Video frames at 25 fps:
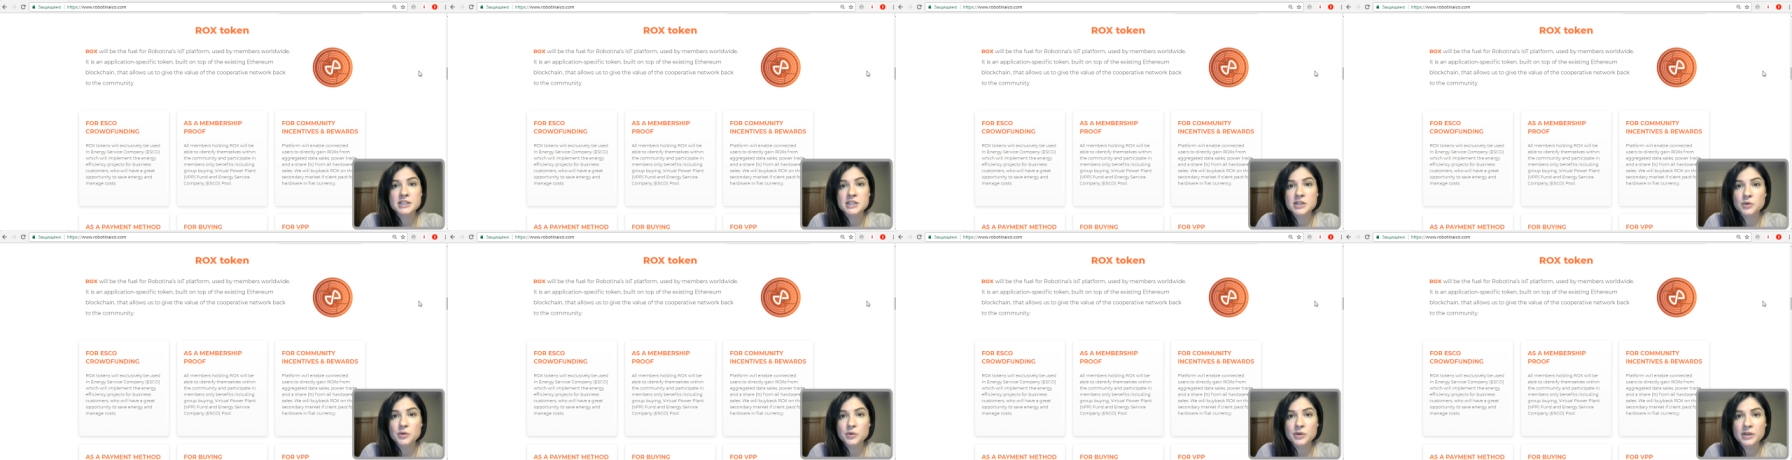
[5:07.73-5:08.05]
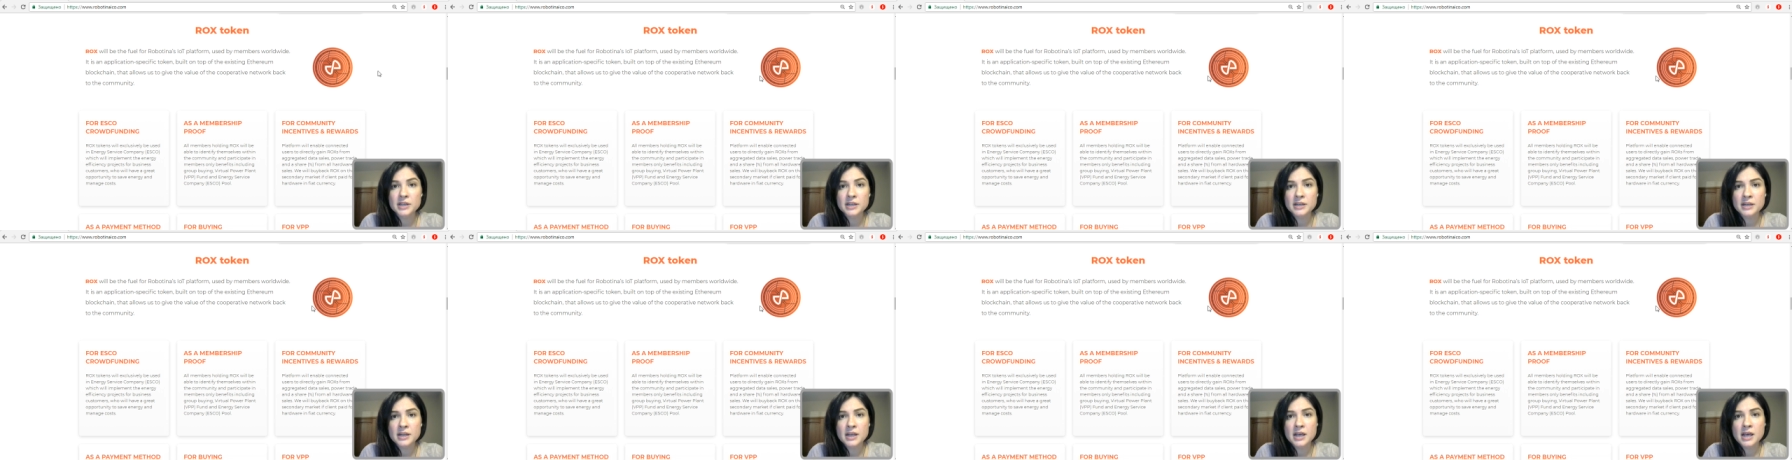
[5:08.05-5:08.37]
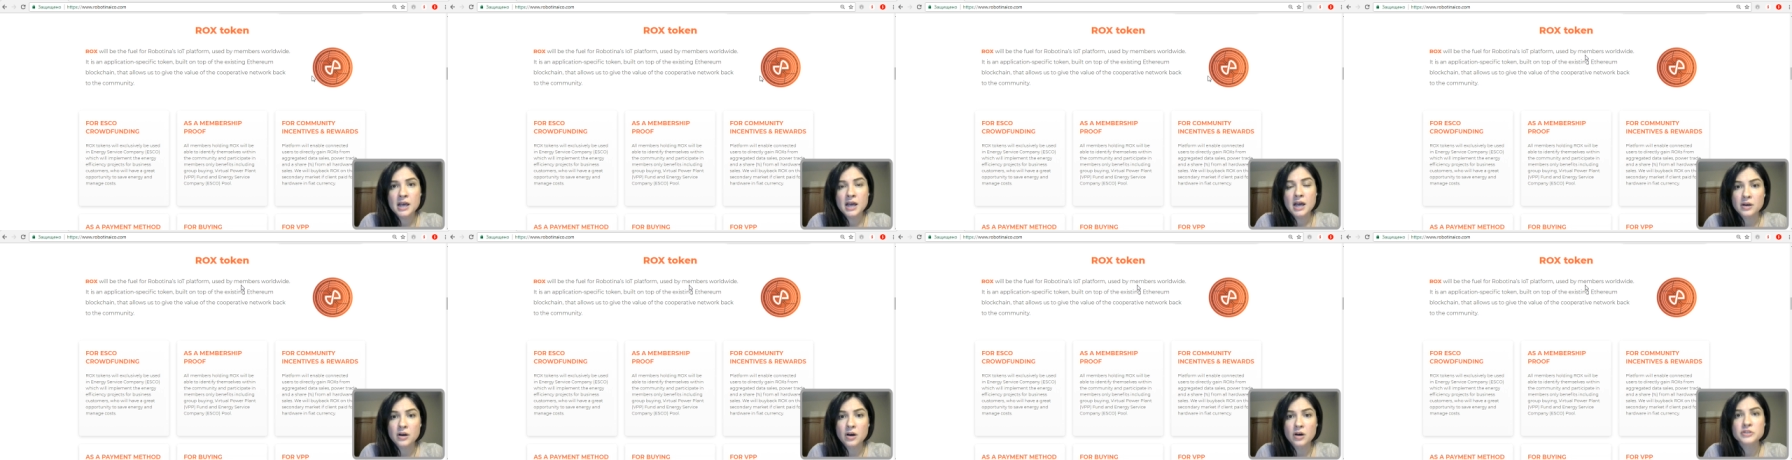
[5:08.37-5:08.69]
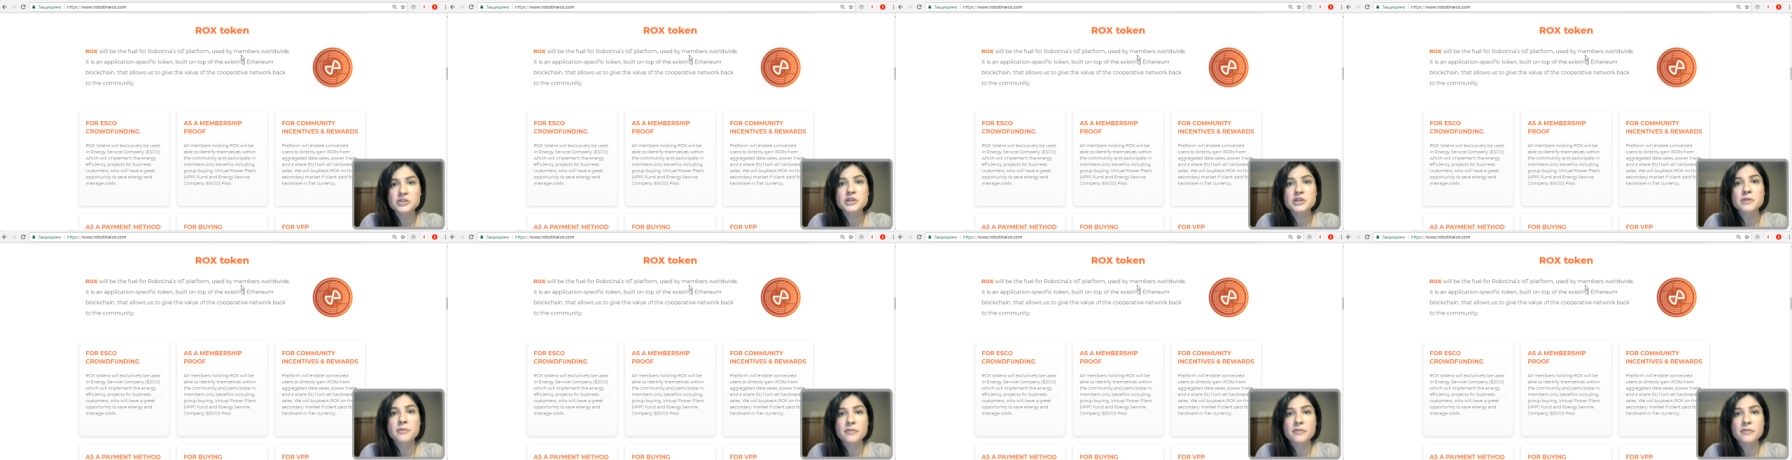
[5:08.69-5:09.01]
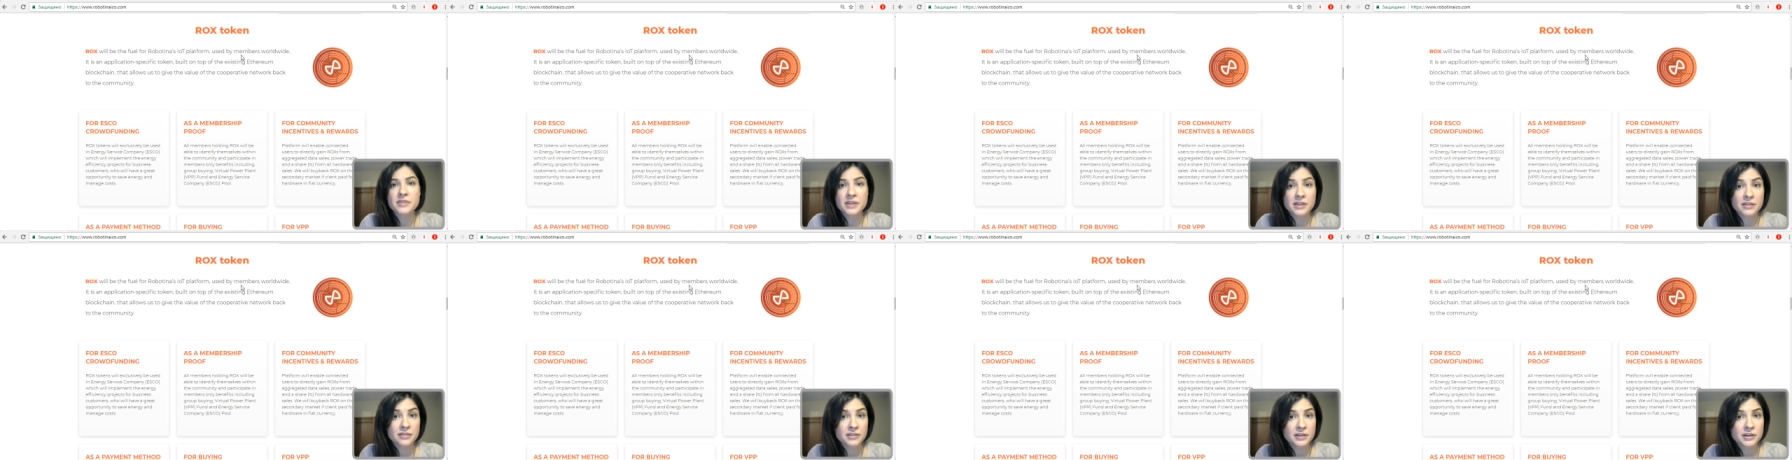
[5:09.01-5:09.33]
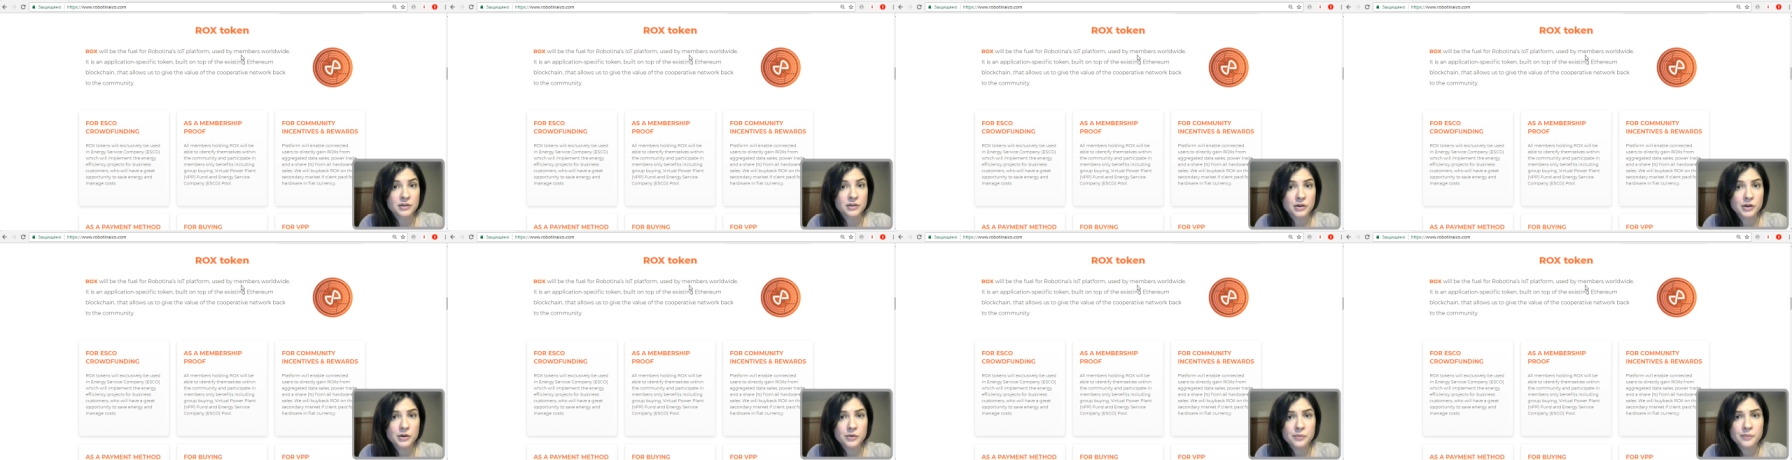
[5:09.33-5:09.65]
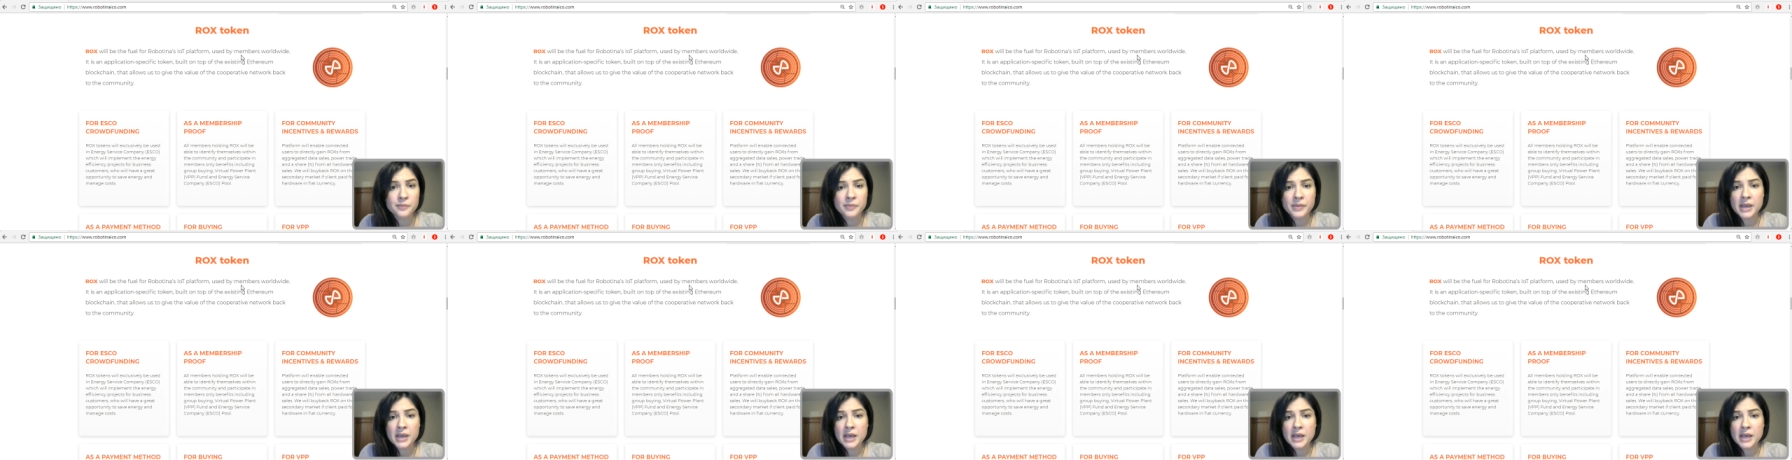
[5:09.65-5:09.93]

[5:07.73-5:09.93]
token on top of the Ethereum.